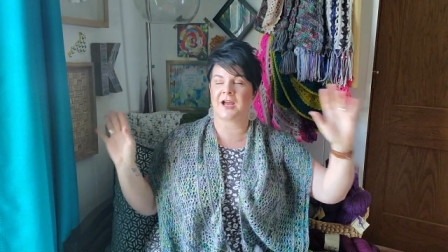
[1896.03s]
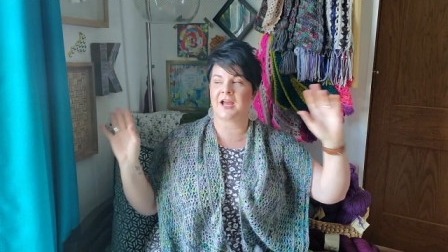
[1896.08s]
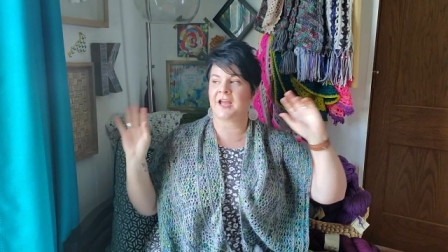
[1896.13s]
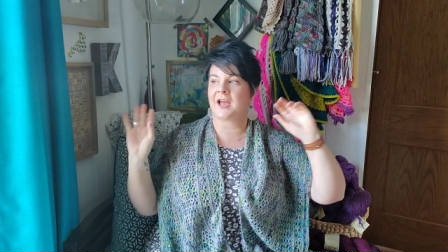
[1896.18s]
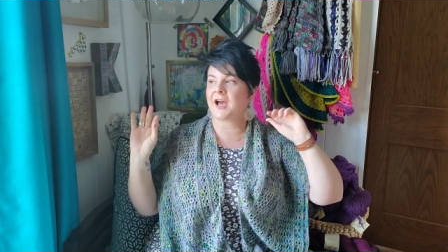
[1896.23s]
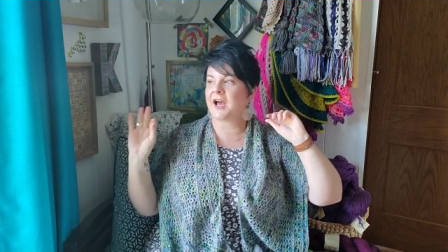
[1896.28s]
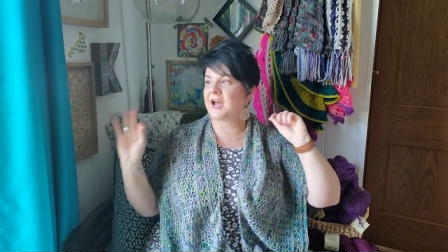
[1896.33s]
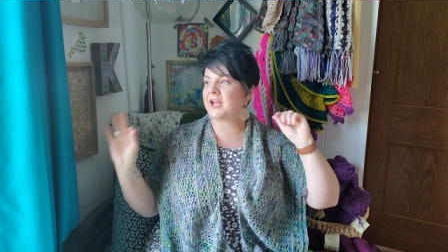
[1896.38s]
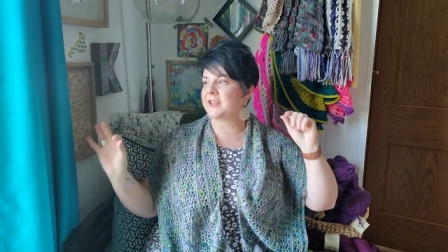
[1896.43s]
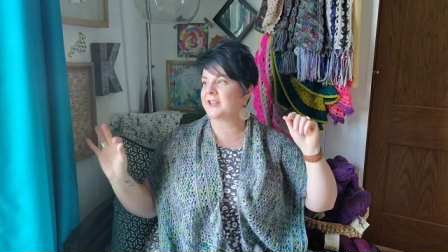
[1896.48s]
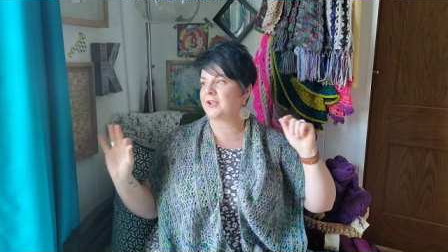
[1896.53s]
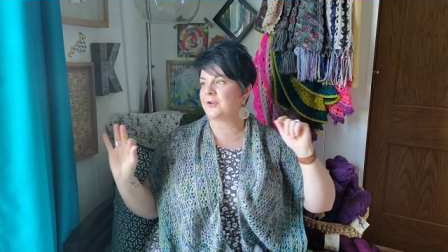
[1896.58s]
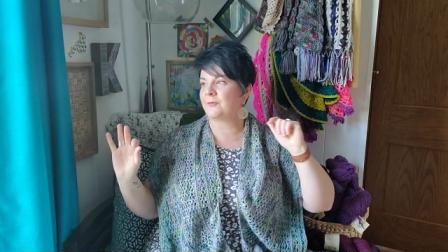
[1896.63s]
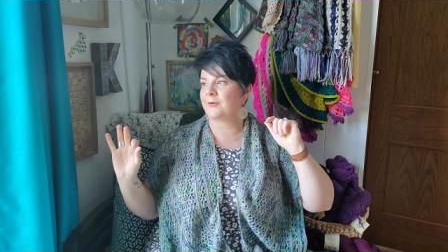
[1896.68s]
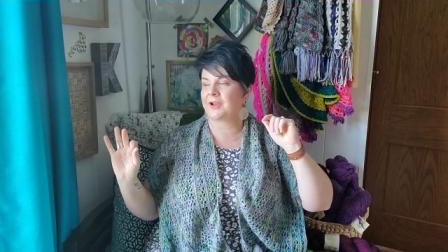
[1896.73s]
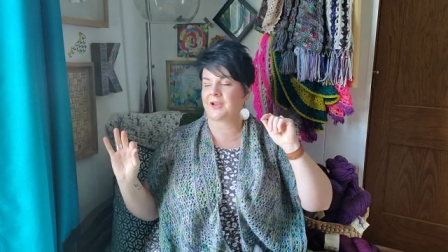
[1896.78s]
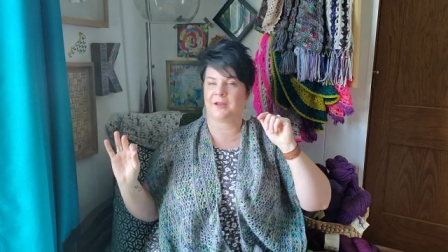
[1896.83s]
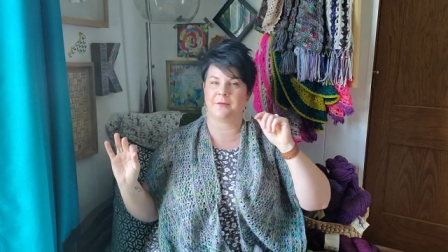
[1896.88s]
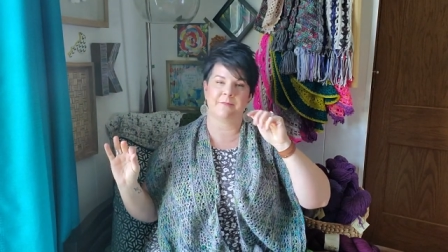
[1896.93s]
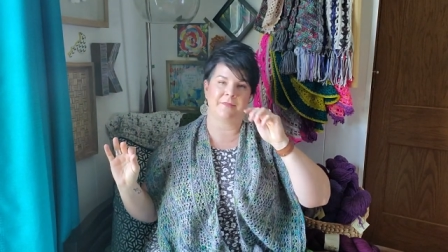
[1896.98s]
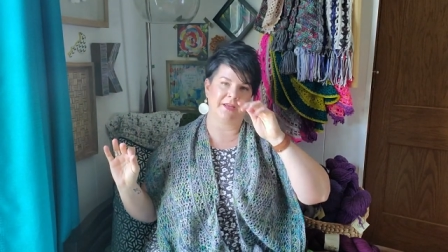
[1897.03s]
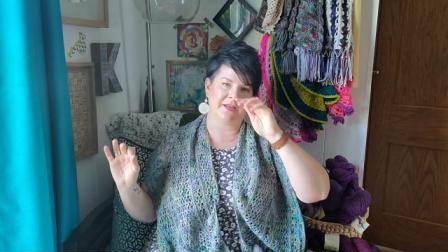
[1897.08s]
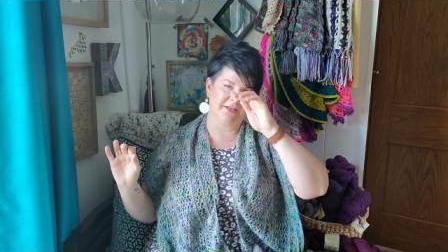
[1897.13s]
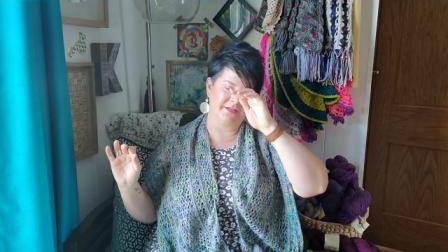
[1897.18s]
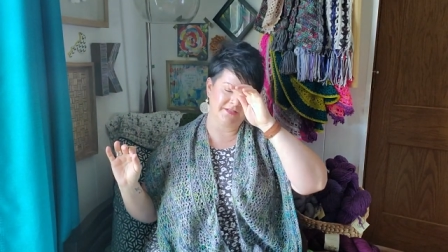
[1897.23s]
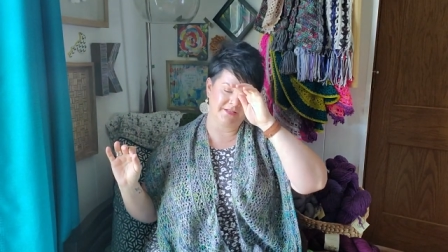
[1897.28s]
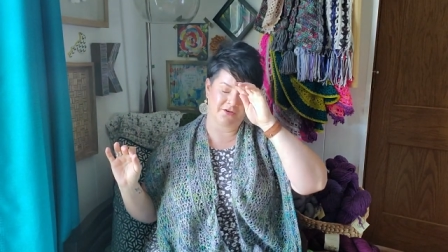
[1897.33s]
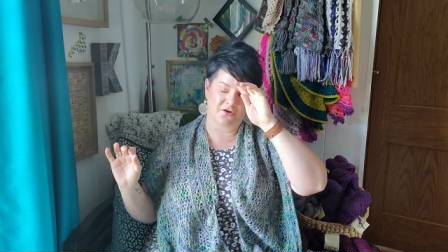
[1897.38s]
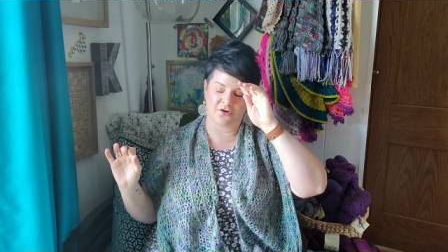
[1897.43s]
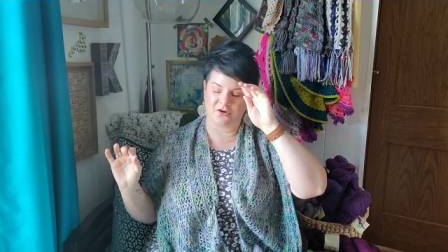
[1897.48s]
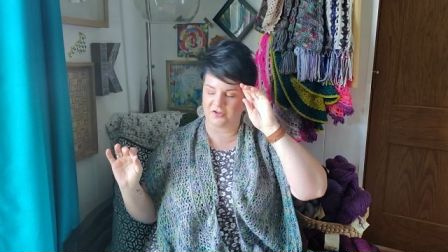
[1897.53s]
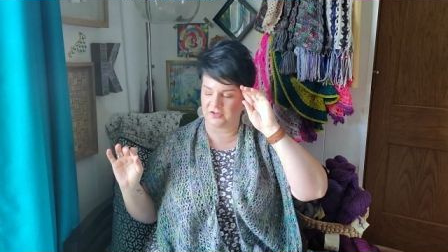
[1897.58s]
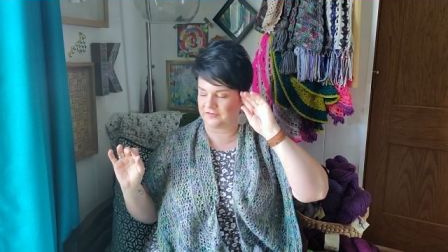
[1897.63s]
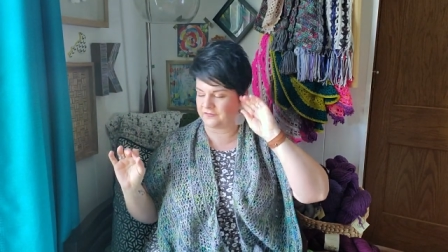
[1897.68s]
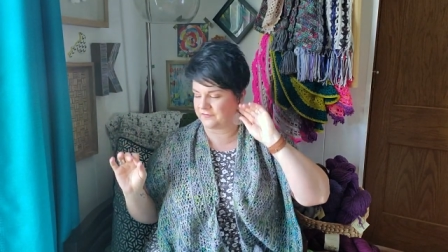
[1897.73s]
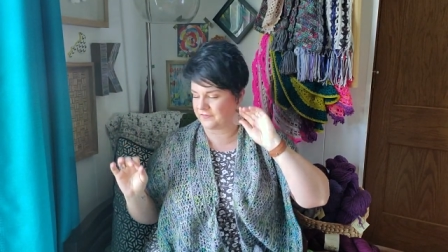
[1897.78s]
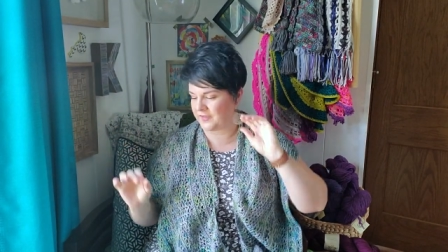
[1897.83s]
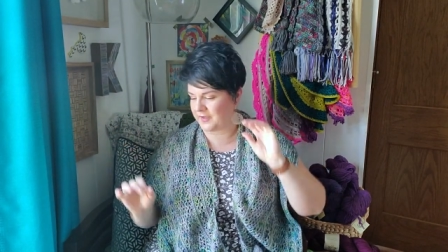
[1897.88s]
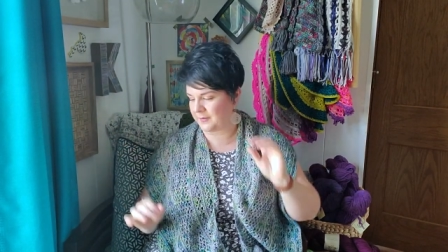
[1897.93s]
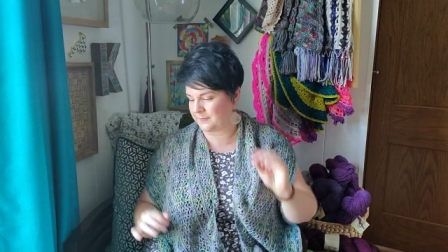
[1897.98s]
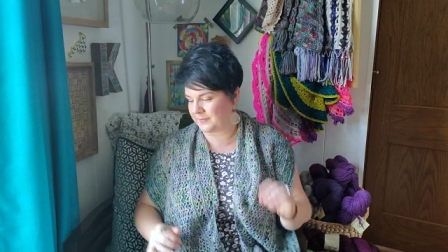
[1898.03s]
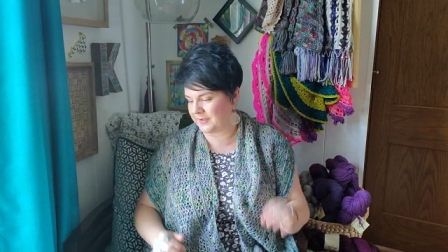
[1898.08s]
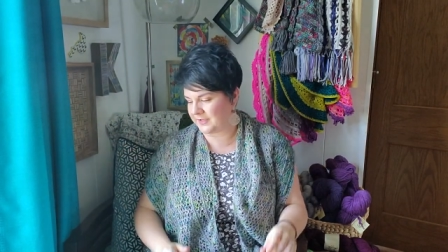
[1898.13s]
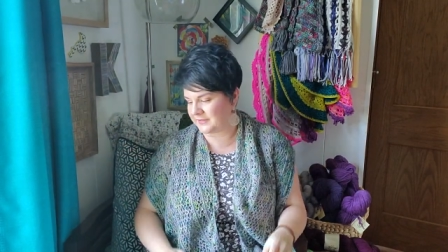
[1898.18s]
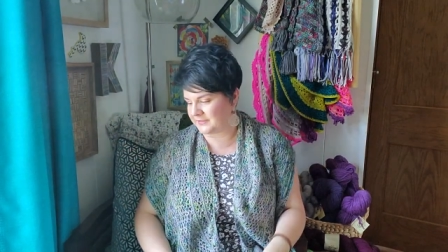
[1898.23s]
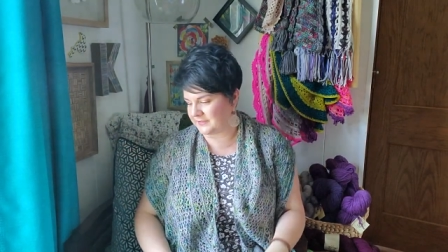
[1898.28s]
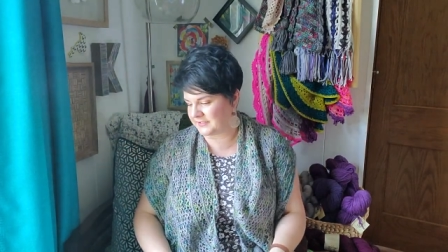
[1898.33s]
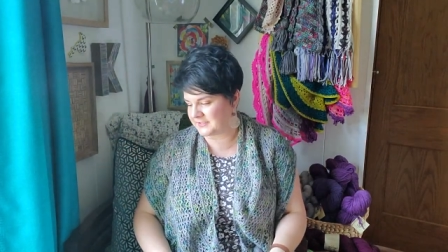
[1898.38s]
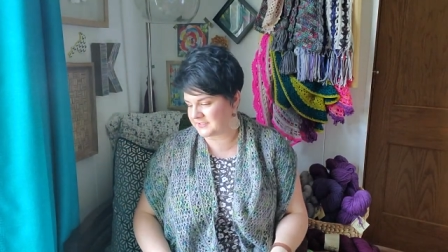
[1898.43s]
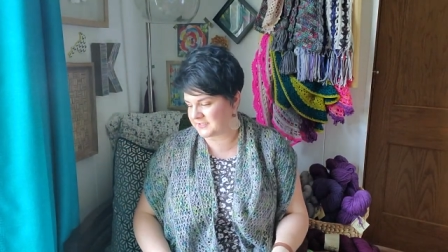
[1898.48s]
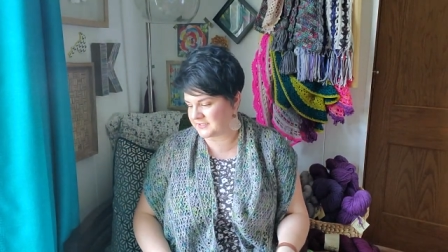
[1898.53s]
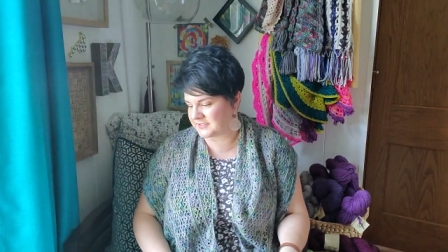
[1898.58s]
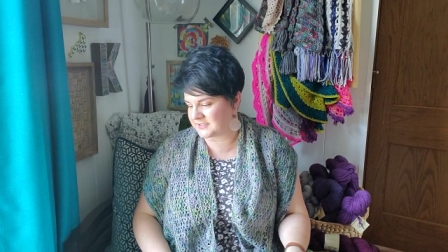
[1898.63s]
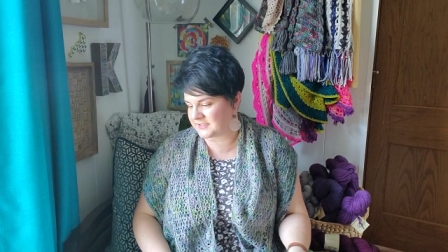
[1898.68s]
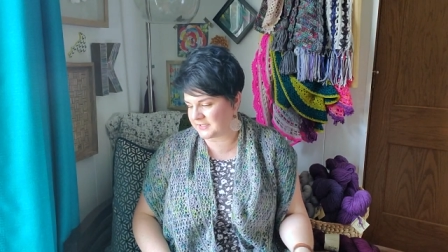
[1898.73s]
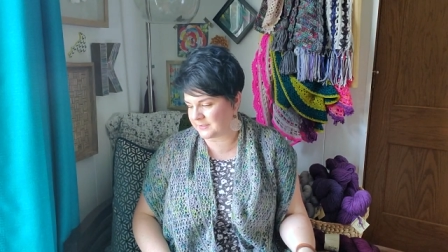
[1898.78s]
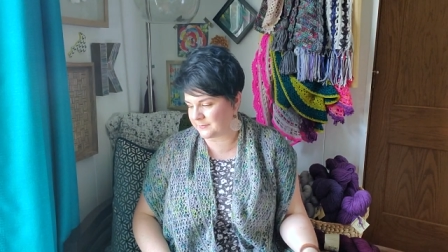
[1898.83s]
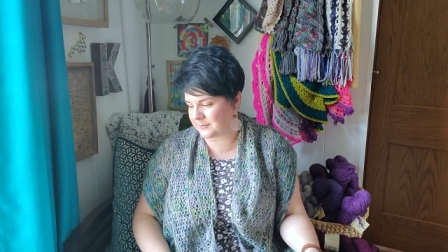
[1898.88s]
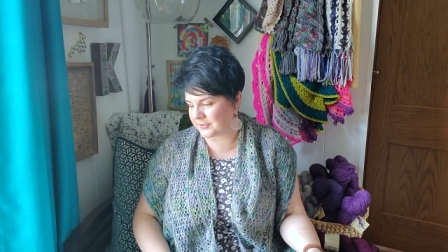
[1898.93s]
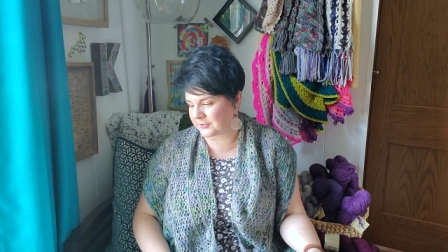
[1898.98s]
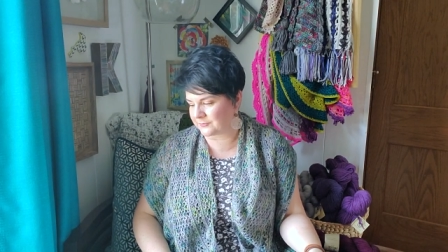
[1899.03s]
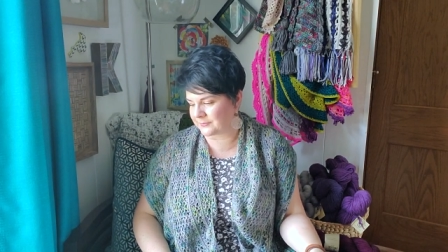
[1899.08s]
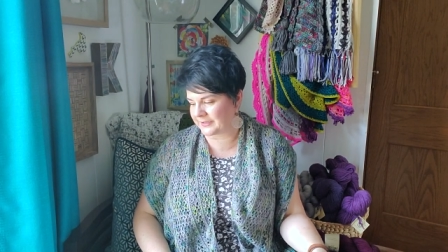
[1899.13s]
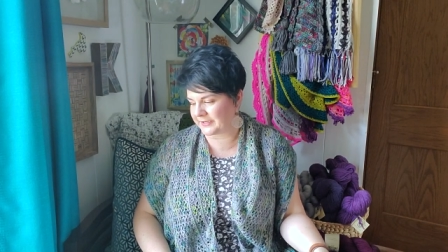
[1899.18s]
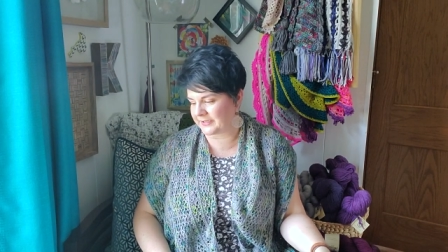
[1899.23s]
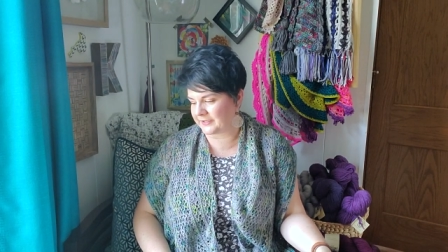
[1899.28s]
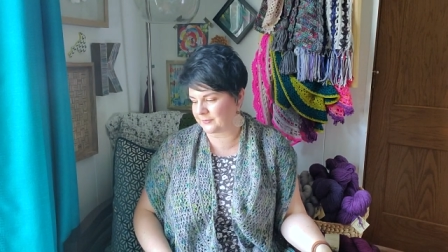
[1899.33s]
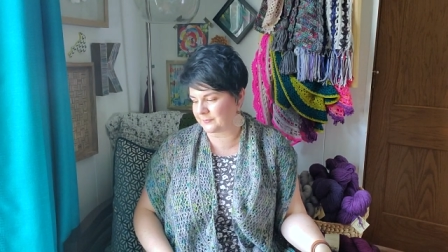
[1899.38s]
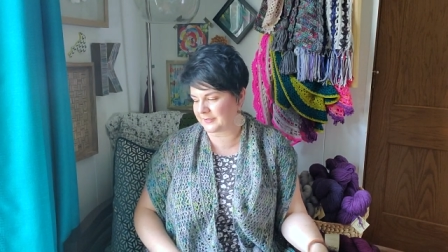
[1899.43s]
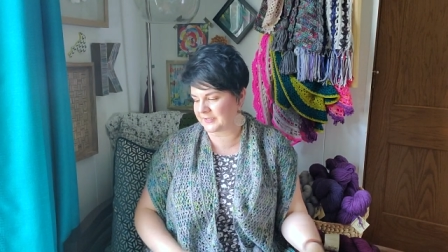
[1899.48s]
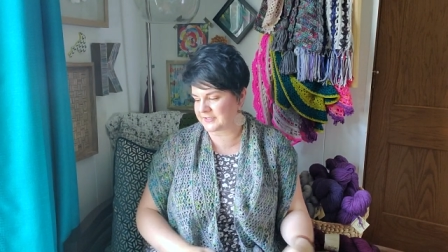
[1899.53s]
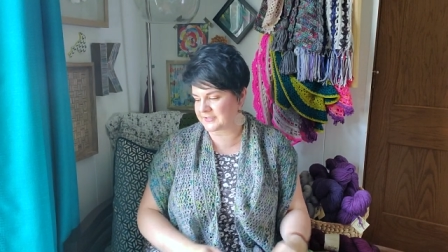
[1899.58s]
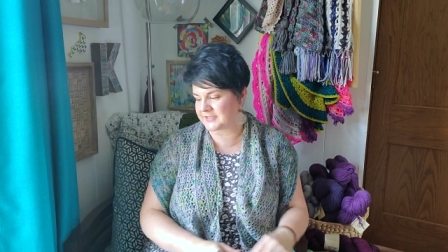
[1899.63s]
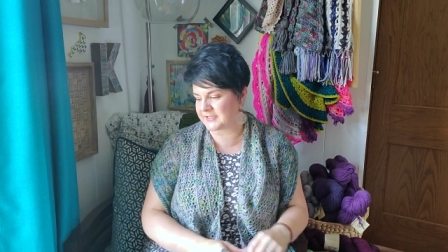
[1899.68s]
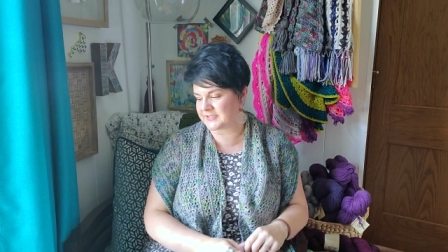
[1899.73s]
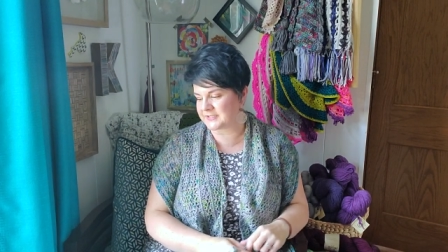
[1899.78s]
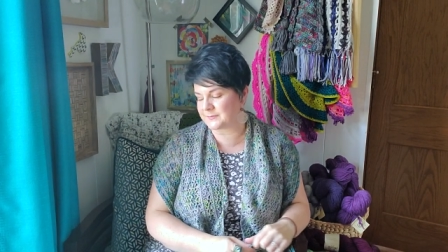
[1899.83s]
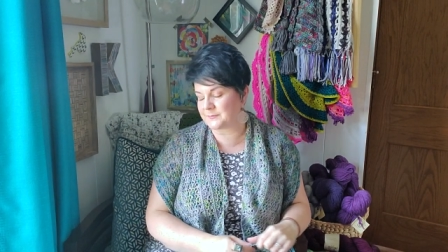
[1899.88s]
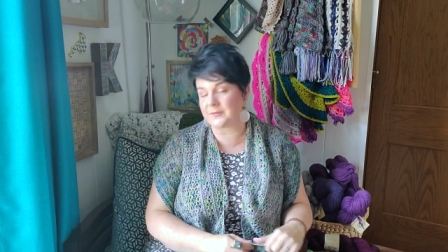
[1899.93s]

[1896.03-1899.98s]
I highly recommend all of them and listen to them on a regular basis.